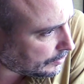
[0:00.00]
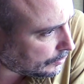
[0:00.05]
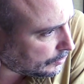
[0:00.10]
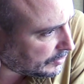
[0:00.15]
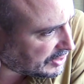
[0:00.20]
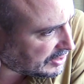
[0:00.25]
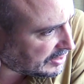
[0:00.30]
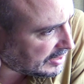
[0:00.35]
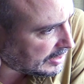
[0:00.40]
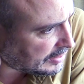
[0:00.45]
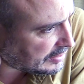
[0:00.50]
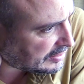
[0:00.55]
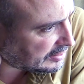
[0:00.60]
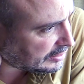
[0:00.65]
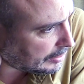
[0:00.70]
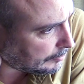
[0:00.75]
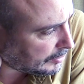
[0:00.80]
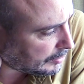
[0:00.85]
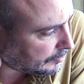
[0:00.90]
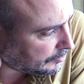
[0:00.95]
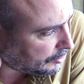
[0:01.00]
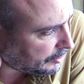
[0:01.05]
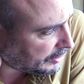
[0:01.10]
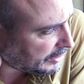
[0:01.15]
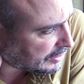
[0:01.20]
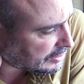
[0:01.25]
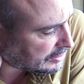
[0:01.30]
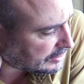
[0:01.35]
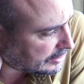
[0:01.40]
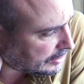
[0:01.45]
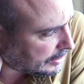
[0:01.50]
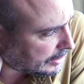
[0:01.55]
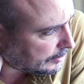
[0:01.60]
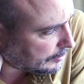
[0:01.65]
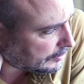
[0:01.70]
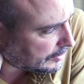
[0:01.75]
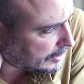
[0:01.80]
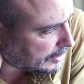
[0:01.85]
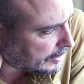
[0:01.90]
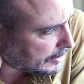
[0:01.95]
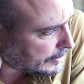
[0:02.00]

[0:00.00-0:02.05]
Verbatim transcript: we just hit a stumbling block each time.